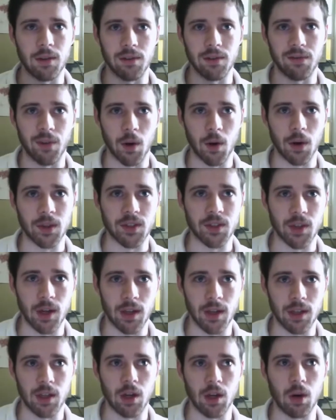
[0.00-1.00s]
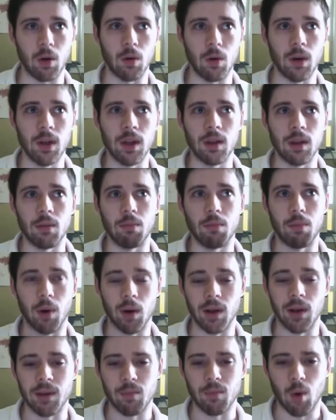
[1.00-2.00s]
focus on,
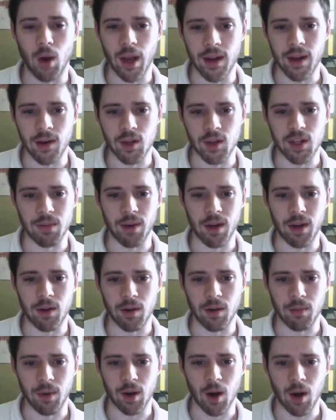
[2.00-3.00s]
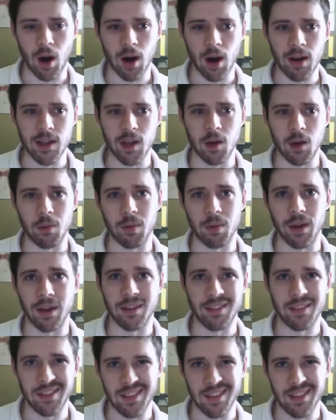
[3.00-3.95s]
burning more energy by doing more cardio, but,